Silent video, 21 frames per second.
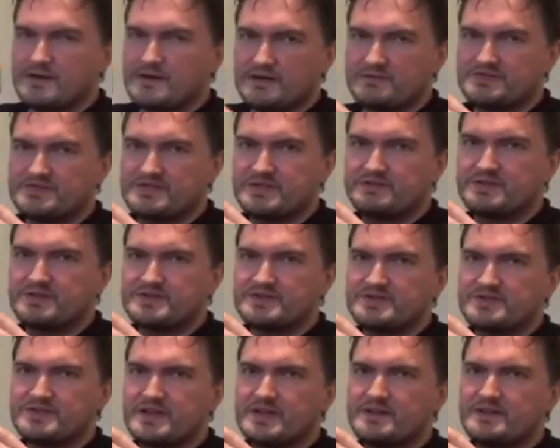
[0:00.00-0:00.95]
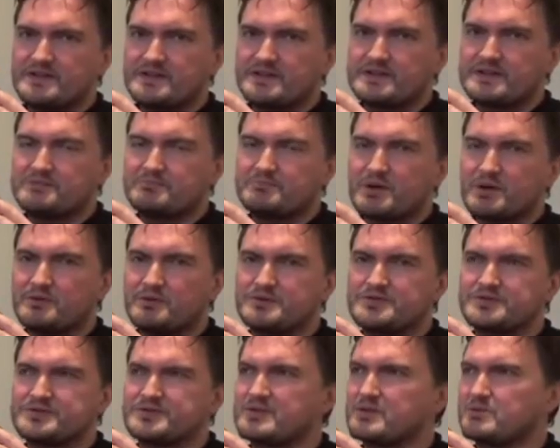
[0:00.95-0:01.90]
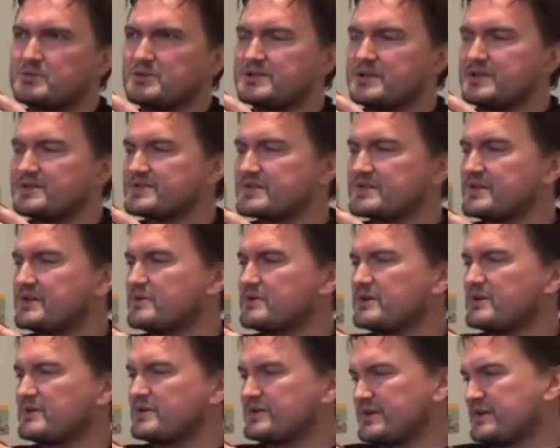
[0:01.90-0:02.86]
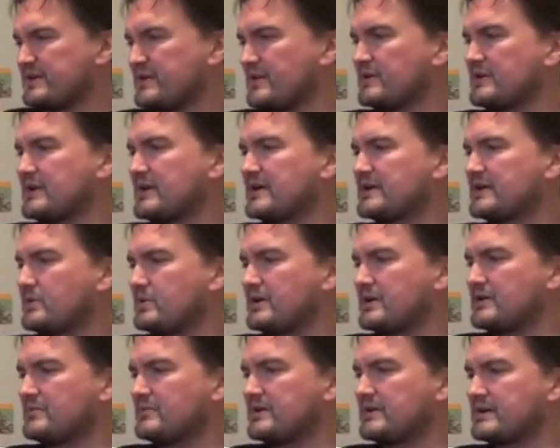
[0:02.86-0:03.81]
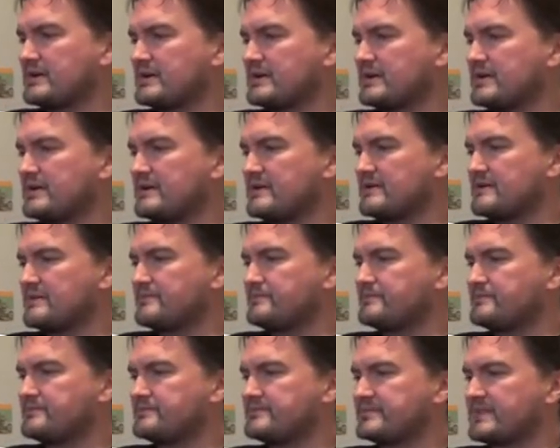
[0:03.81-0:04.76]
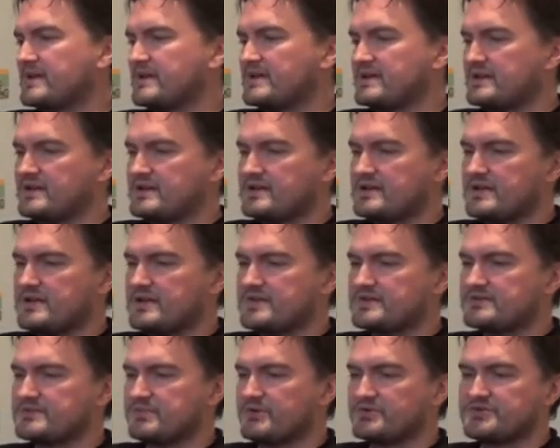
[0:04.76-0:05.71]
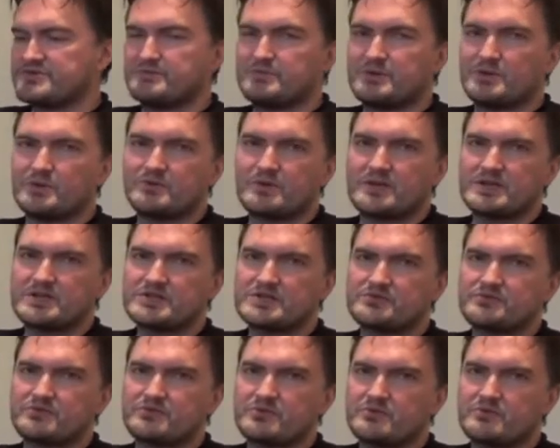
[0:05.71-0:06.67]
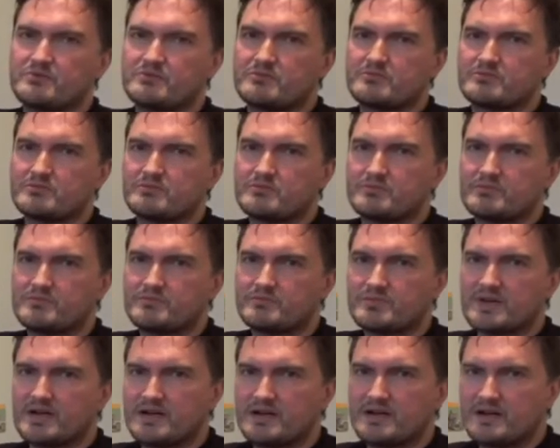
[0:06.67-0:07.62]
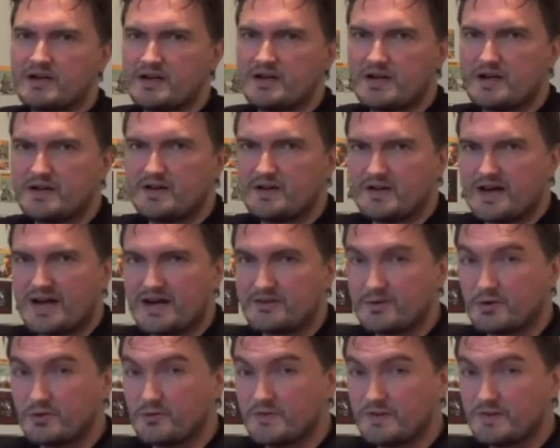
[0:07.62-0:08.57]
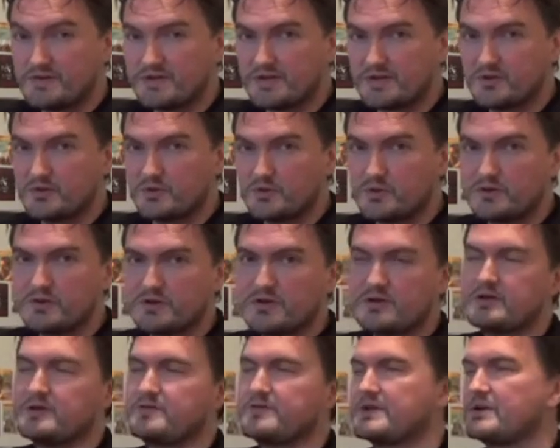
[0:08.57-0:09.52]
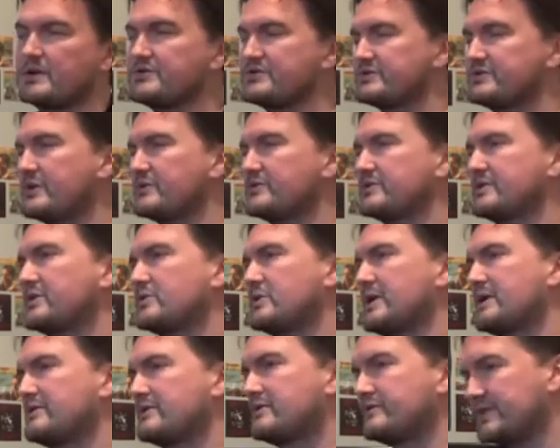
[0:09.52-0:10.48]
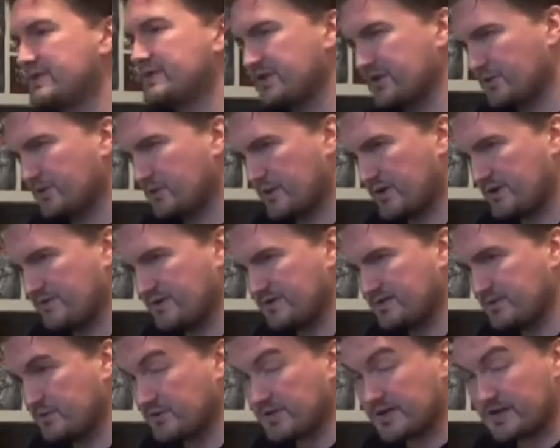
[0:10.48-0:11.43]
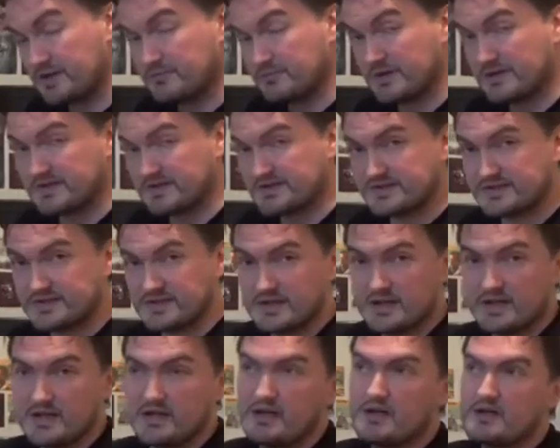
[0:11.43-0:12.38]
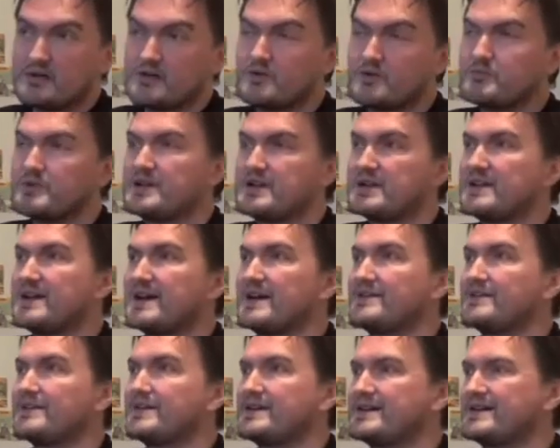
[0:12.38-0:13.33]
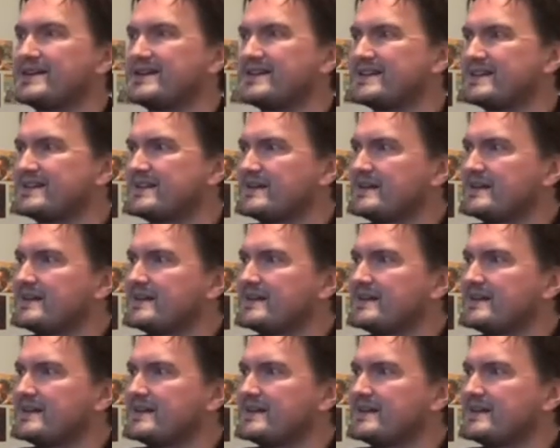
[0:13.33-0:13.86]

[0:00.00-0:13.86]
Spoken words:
received this in the post a couple of days ago. I ordered it online a while back. It's a bunch of Blu-rays from Arrow Video. For those who don't know, Arrow Video are a UK-based company, and they